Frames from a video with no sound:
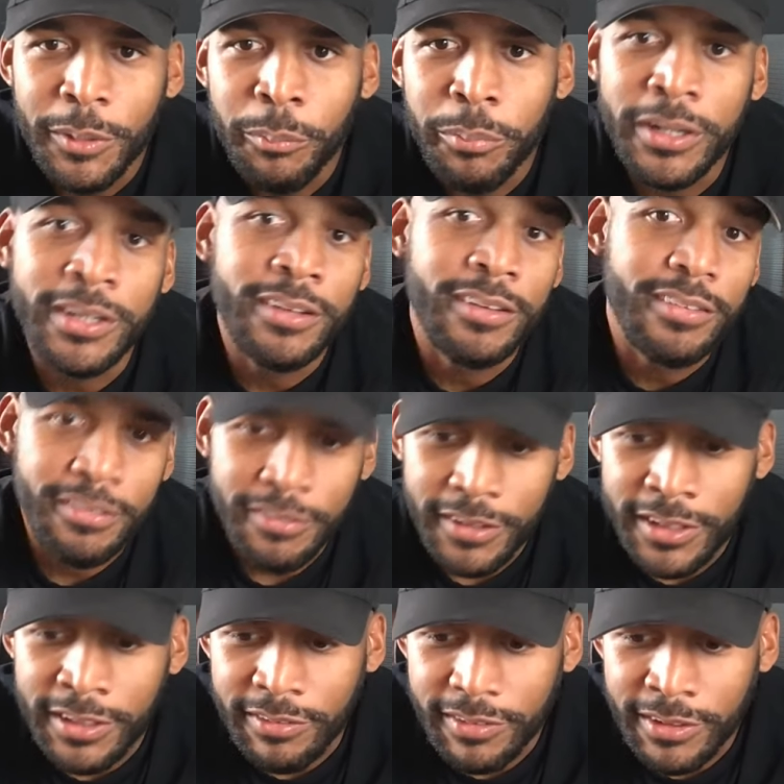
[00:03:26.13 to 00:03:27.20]
But it's
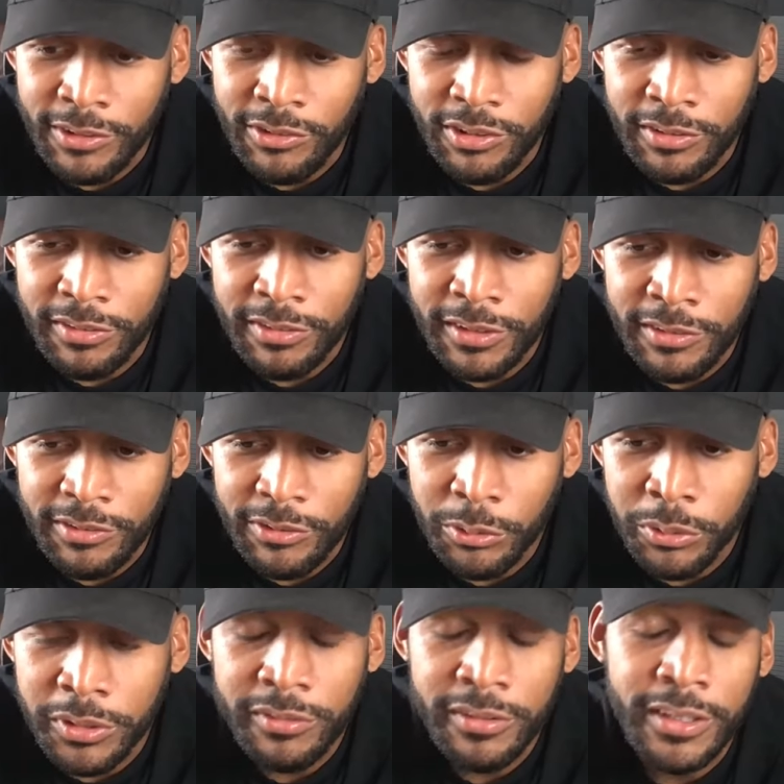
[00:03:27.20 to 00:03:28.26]
just these
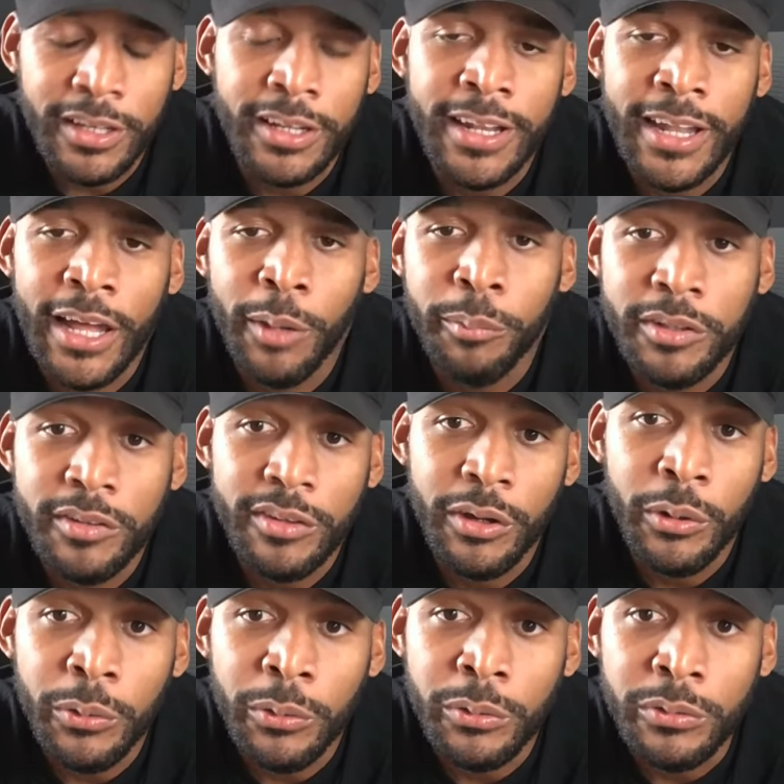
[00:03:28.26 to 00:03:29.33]
stories that can now be
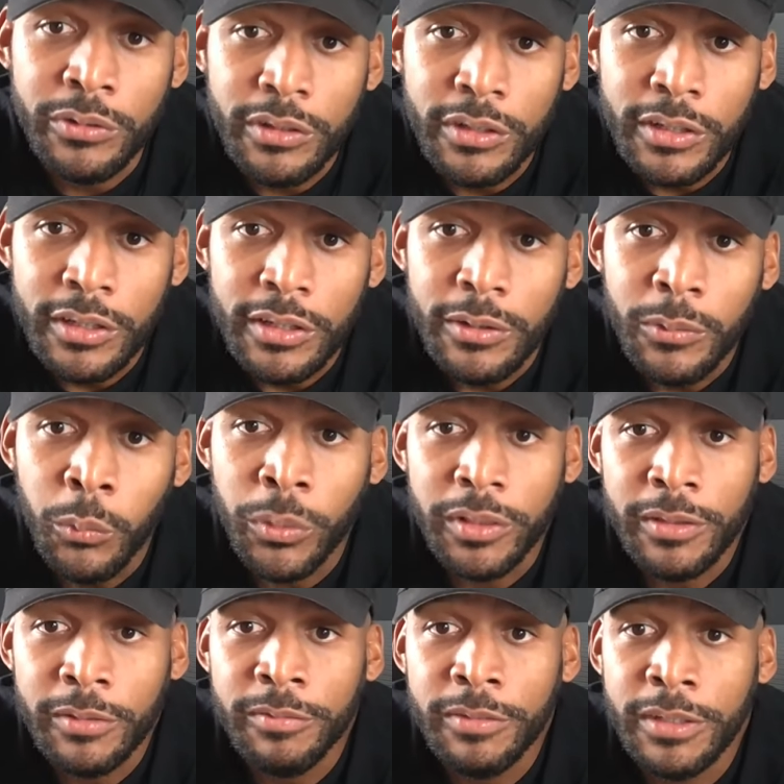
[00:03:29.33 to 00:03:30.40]
told
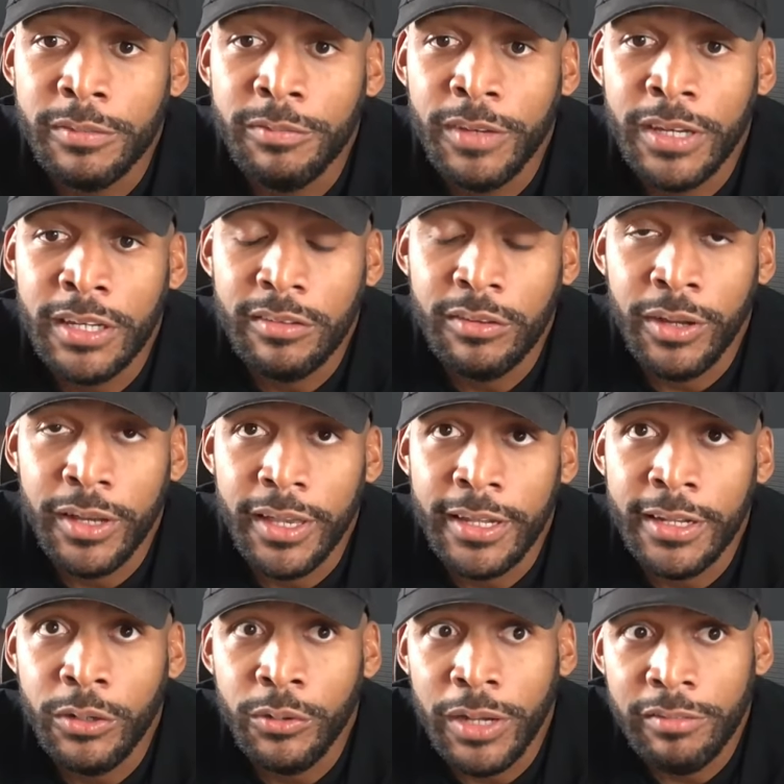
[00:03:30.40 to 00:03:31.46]
with the VFX. So I
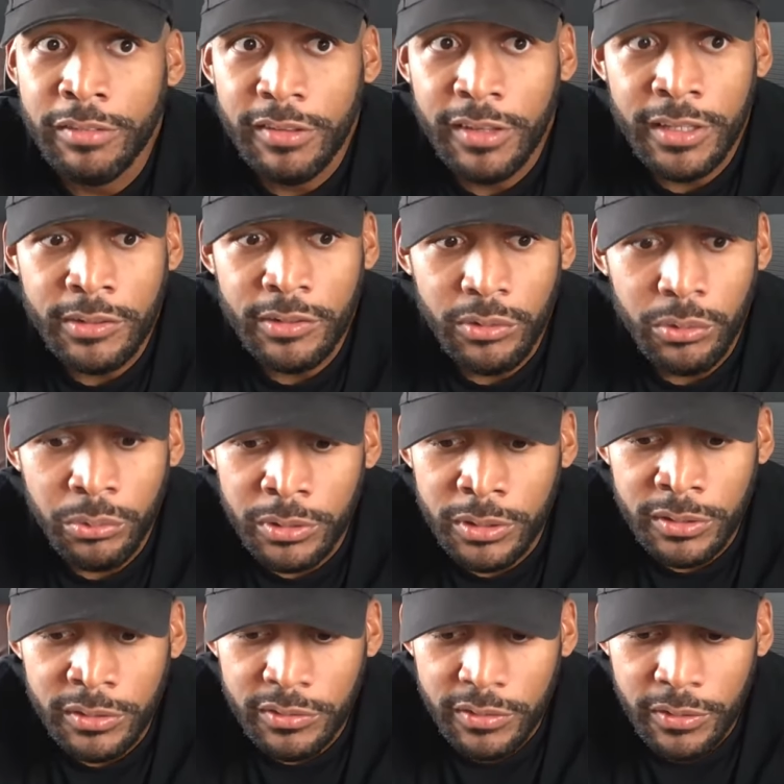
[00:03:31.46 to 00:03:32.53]
kind of gravitated
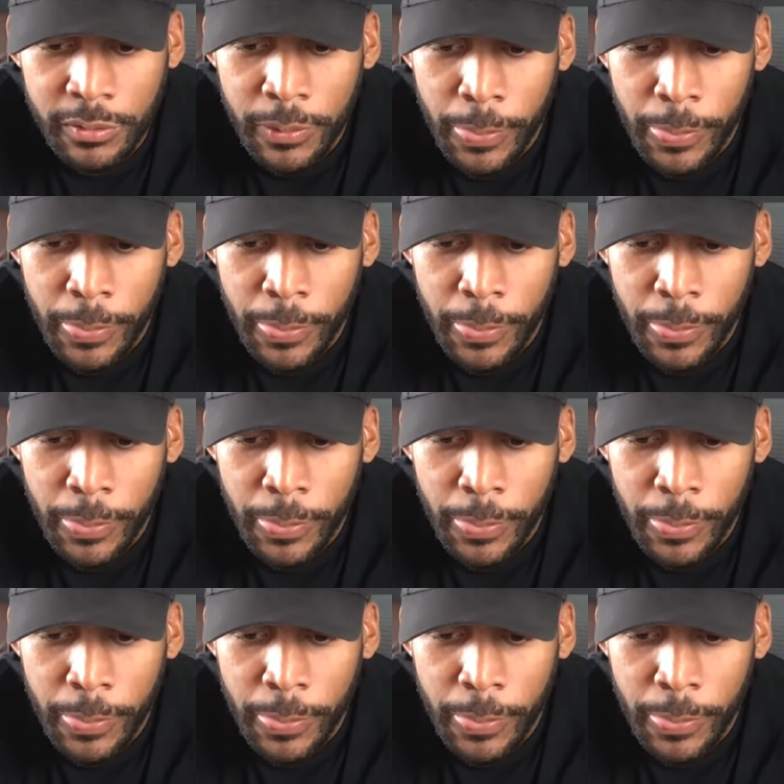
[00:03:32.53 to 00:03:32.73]
towards